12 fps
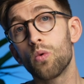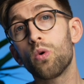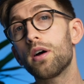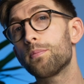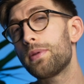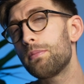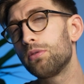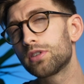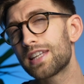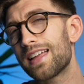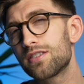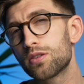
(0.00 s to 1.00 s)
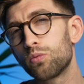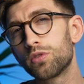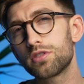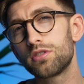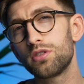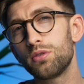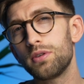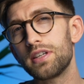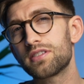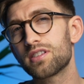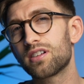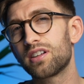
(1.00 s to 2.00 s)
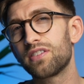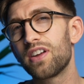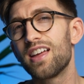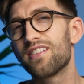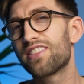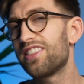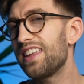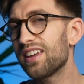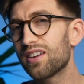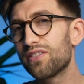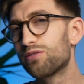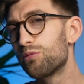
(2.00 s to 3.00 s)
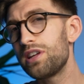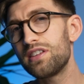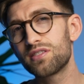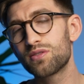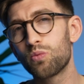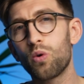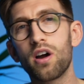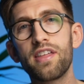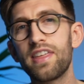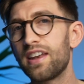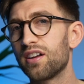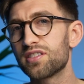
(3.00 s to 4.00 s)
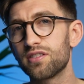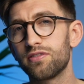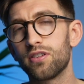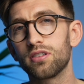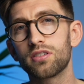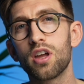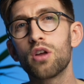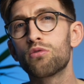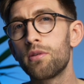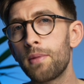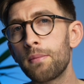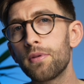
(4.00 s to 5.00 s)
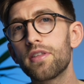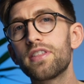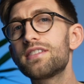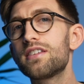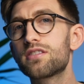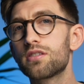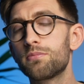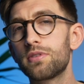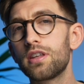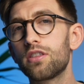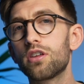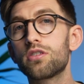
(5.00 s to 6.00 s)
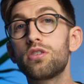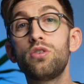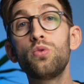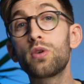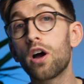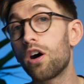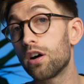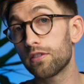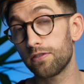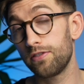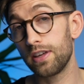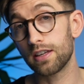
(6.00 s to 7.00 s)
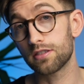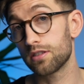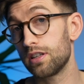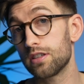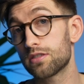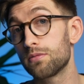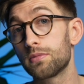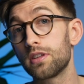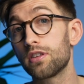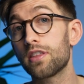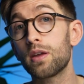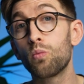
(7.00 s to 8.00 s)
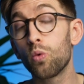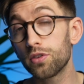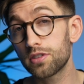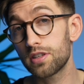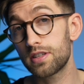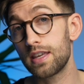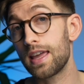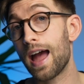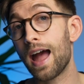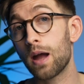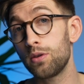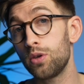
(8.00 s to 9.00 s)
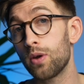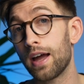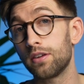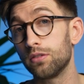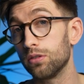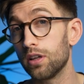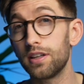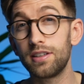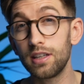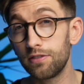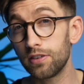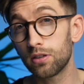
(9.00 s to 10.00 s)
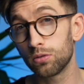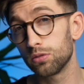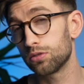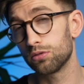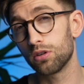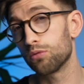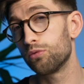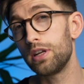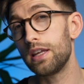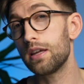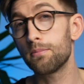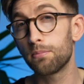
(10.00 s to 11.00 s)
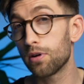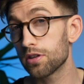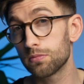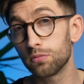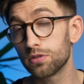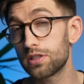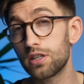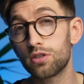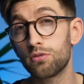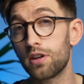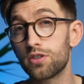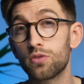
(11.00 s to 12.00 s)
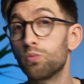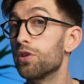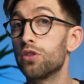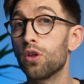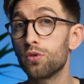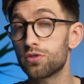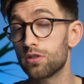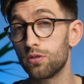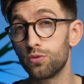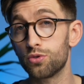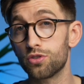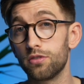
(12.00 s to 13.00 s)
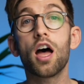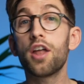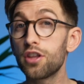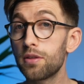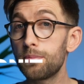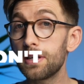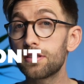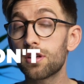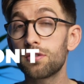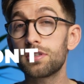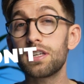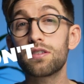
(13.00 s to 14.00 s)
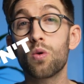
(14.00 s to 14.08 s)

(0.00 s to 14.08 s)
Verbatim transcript: What people tend to want to do is to kind of Think of reasons why they're not at fault. Remember, this is something that you can't fix and it's something that they want to see how you handle a difficult or a really impossible situation with no solution. Another big don't is